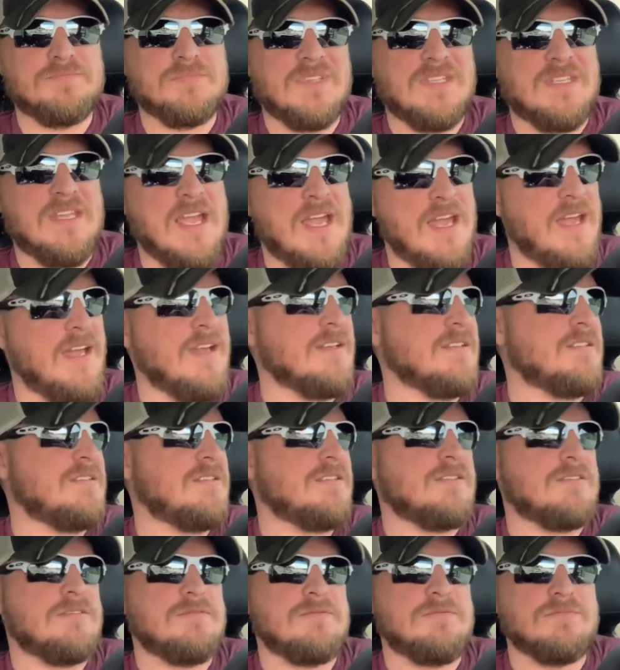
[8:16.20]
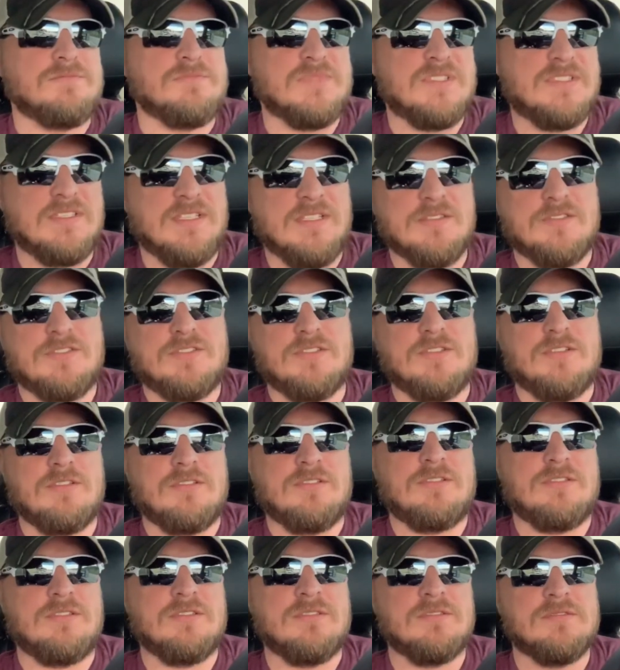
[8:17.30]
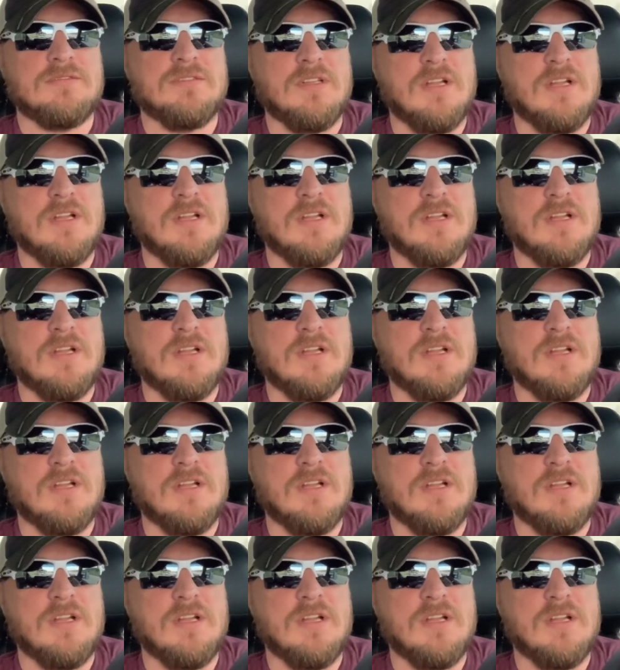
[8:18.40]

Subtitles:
tax, sensors,